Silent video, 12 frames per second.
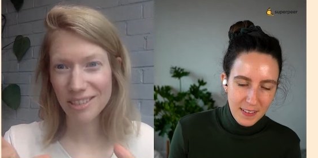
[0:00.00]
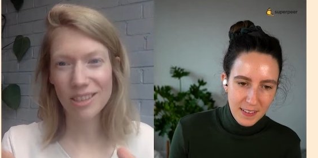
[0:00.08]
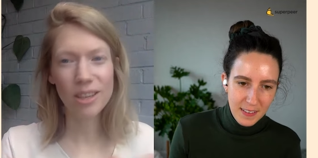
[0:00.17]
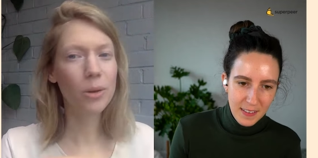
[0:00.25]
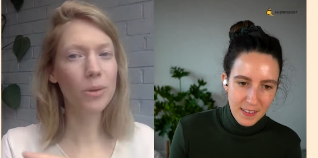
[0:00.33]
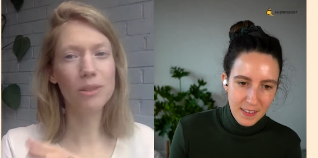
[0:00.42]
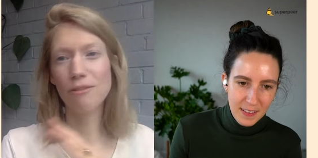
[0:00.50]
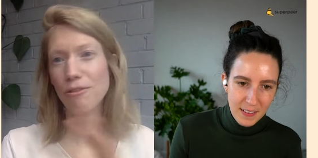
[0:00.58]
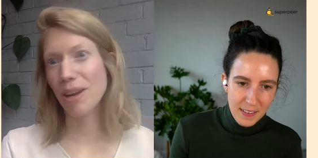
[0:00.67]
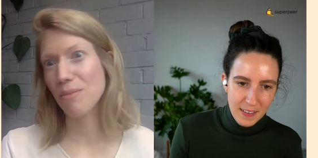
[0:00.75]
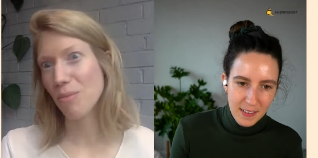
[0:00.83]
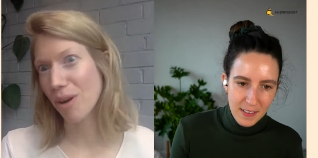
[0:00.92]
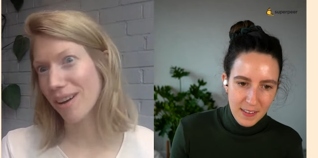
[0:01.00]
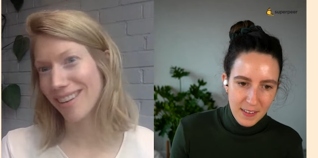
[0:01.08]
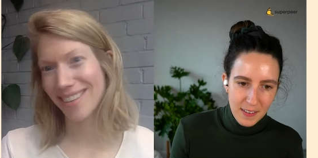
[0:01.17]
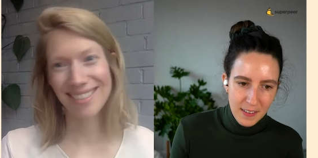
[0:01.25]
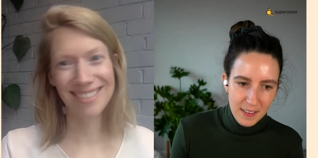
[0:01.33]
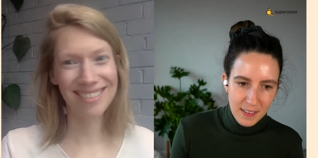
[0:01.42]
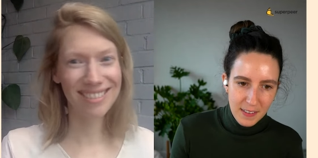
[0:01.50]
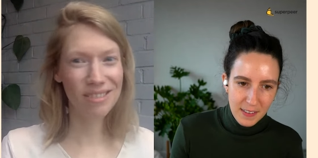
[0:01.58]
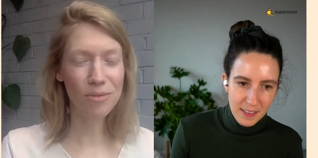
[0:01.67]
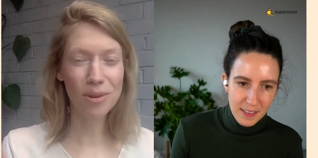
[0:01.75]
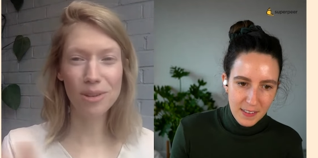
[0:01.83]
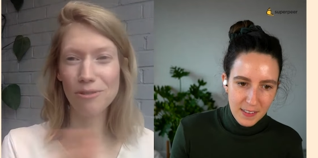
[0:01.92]
Speaker 1: there are loads of frameworks and
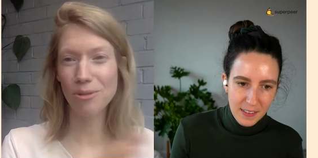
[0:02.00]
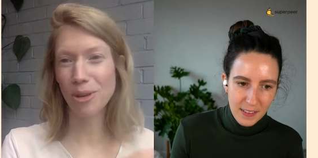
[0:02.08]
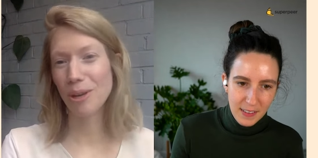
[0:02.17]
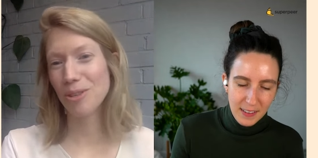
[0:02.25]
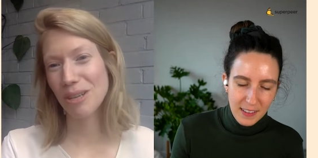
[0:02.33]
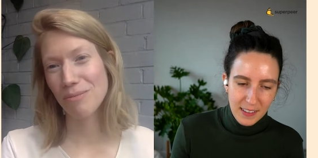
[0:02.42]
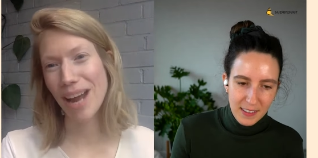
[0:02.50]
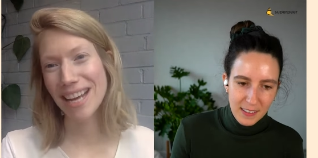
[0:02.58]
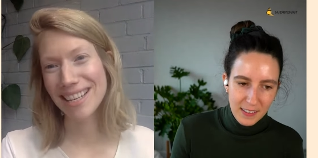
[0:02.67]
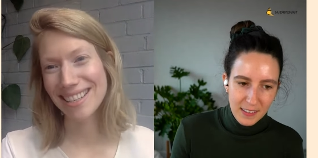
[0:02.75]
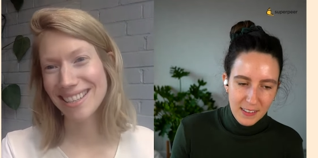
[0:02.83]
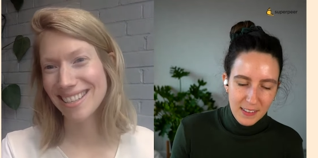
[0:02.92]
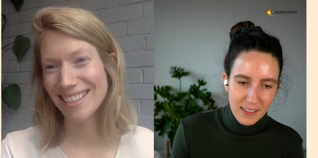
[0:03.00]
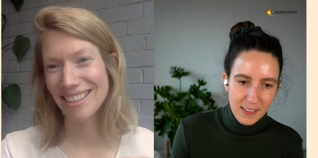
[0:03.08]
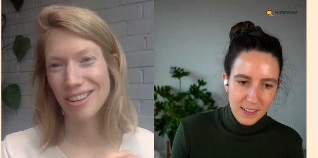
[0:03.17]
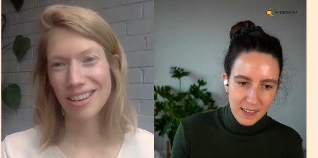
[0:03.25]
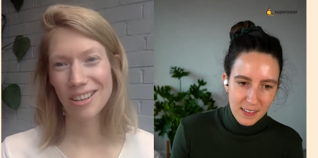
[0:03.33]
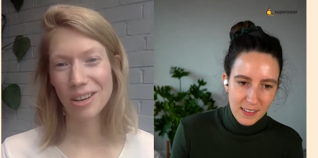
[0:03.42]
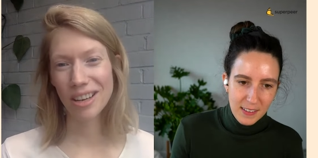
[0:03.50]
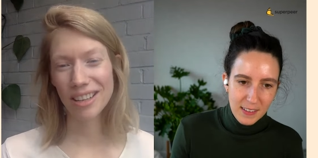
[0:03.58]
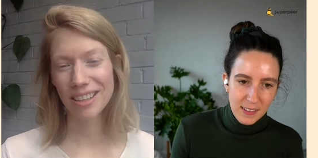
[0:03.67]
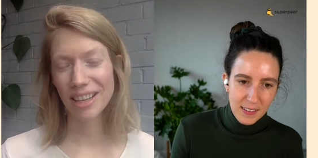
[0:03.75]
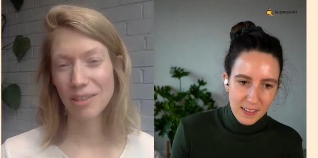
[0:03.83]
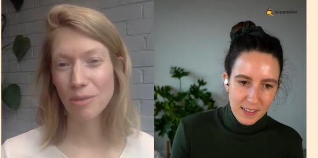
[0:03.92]
wonderful coaching practices and, and,
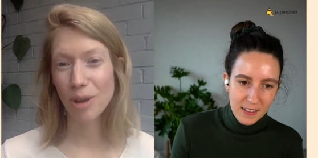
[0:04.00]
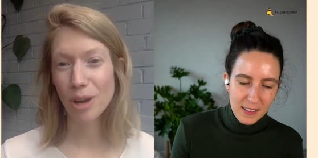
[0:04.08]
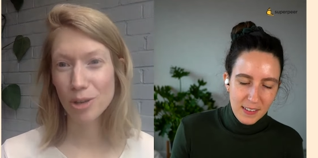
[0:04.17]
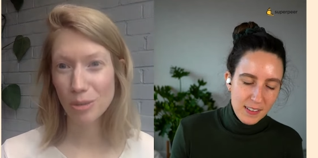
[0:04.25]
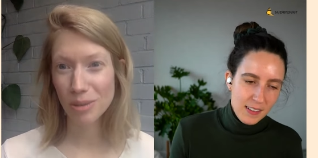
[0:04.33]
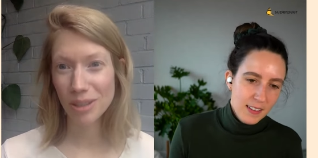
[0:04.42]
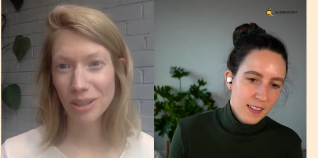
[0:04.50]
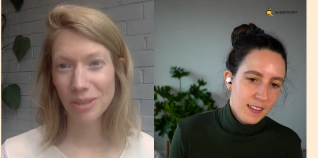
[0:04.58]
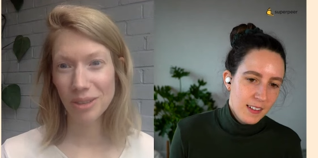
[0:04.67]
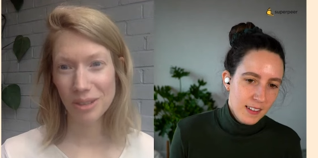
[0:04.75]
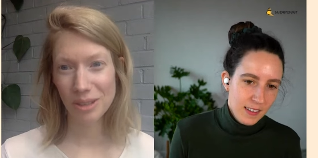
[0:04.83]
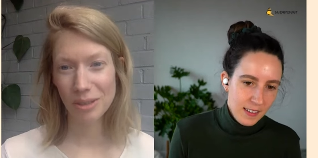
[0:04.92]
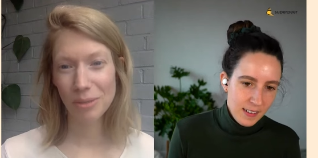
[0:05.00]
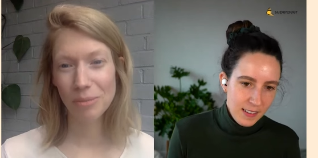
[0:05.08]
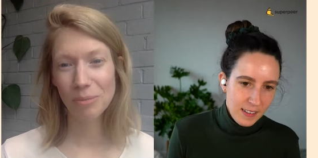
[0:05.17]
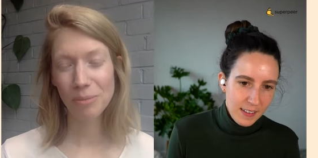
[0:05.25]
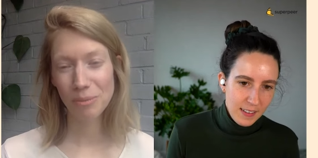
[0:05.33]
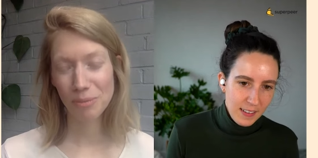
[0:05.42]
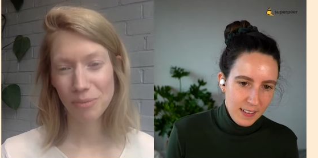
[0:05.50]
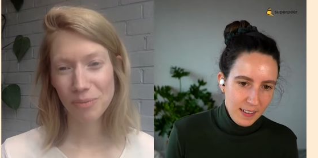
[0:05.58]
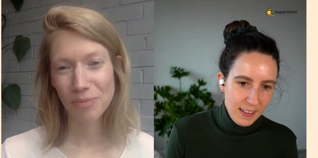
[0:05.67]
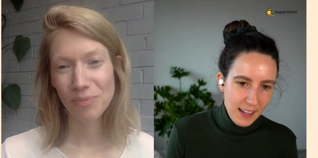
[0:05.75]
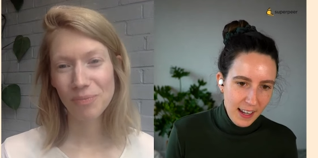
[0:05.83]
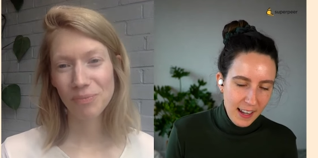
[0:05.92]
and kind of workshops that you can do.
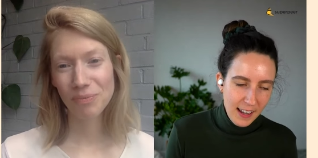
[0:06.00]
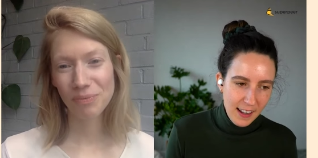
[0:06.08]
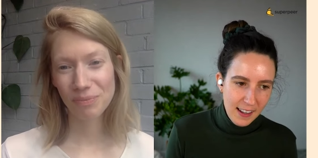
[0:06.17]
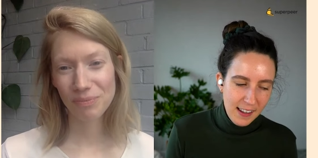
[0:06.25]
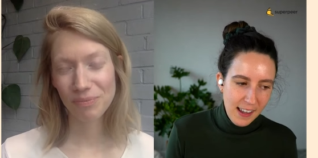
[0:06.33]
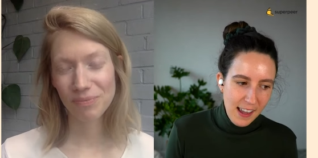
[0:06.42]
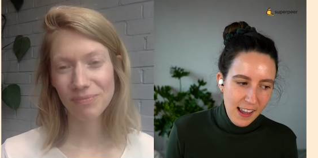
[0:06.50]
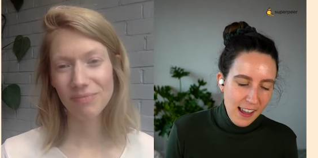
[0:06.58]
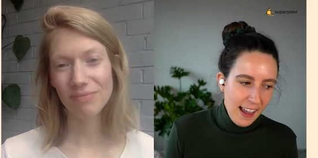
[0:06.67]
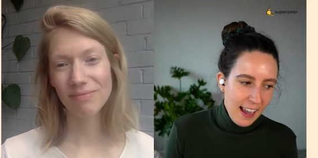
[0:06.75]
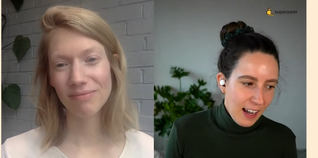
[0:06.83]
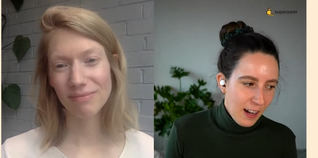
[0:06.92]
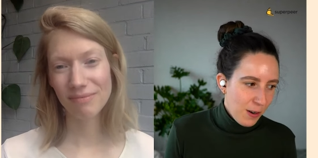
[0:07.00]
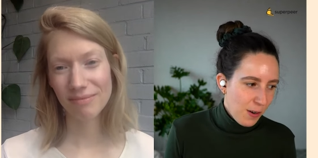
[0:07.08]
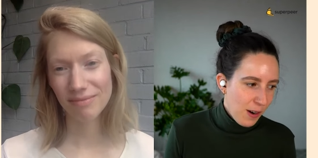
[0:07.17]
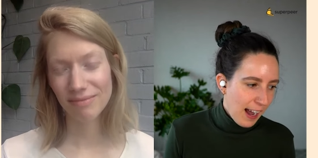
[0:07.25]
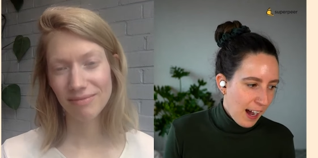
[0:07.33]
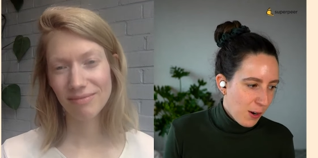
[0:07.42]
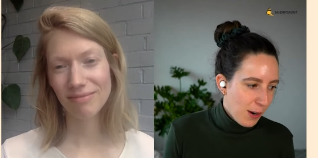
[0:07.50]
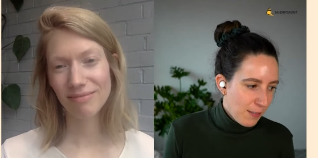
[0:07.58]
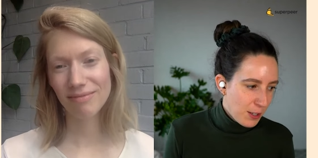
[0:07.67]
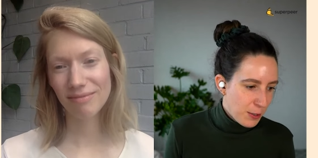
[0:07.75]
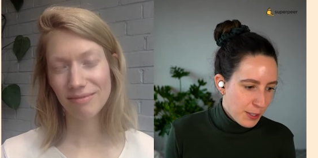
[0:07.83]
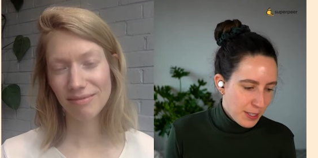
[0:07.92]
Speaker 2: Yeah. How how
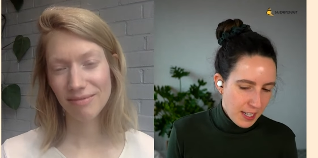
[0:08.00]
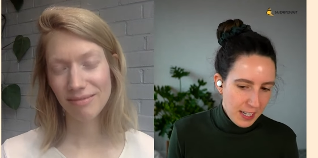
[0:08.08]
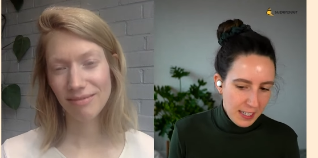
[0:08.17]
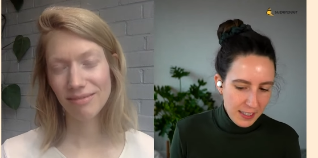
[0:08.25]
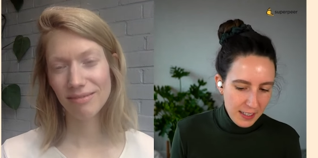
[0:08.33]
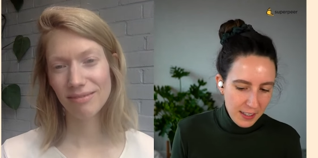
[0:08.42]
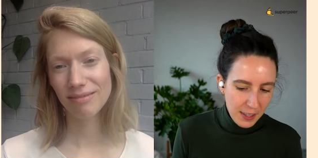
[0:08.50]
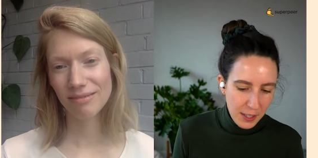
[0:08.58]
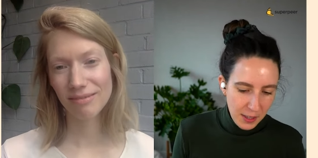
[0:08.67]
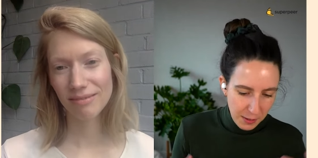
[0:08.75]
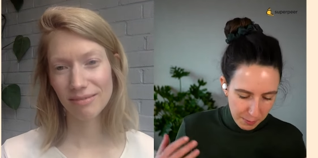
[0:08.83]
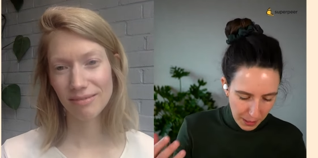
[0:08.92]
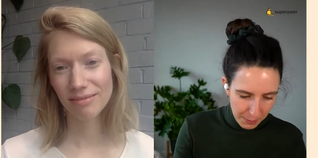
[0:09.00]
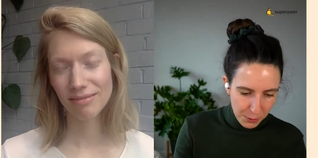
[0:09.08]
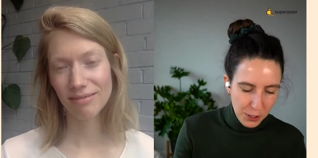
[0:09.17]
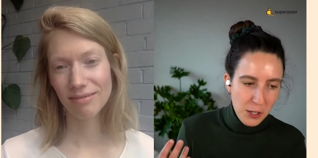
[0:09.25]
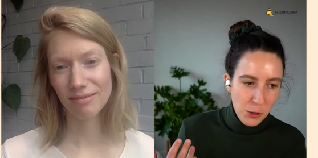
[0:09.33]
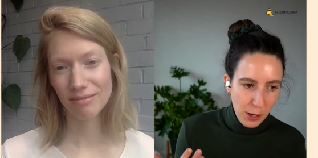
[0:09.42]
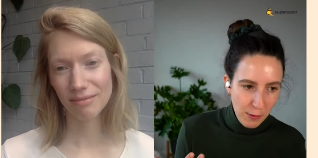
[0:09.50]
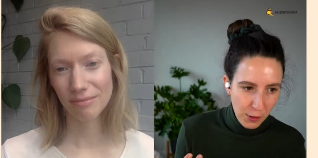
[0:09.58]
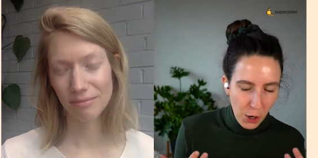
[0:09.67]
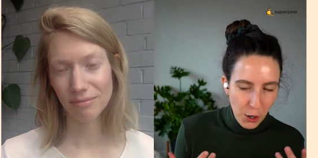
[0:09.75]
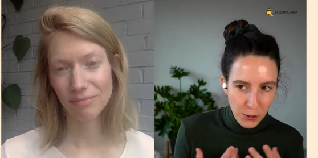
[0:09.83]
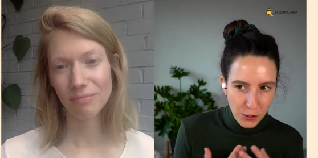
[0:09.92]
have you seen the, the people that you have
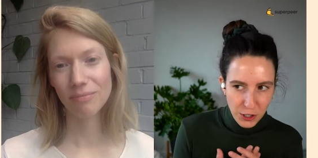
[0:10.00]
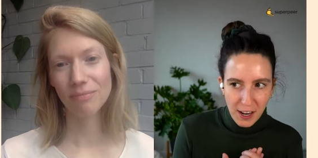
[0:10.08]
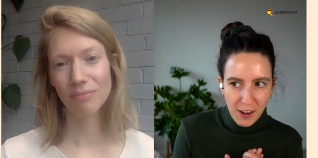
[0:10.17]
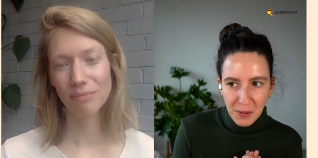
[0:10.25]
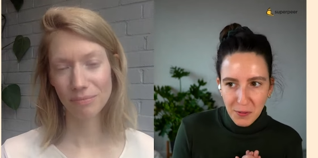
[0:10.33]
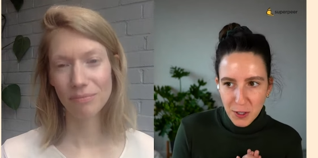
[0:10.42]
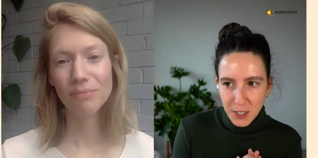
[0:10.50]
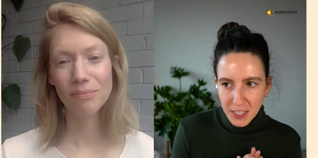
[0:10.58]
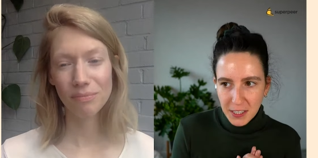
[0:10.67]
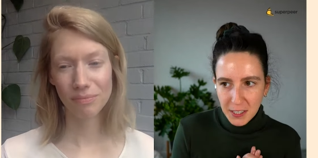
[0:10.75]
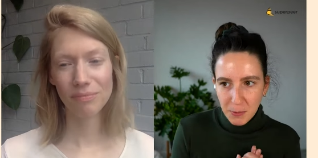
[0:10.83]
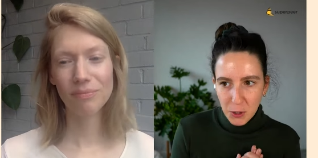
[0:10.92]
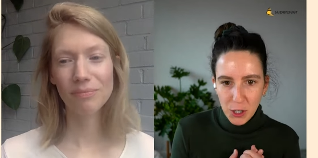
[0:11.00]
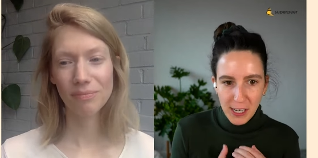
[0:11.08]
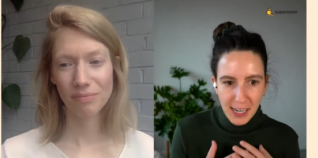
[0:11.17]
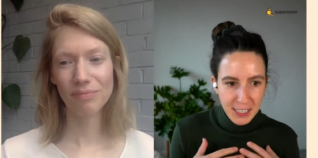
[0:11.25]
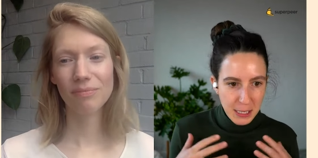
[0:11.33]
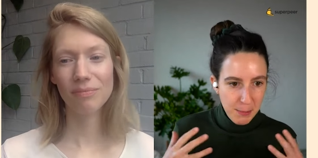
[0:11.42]
coached, how have you seen them create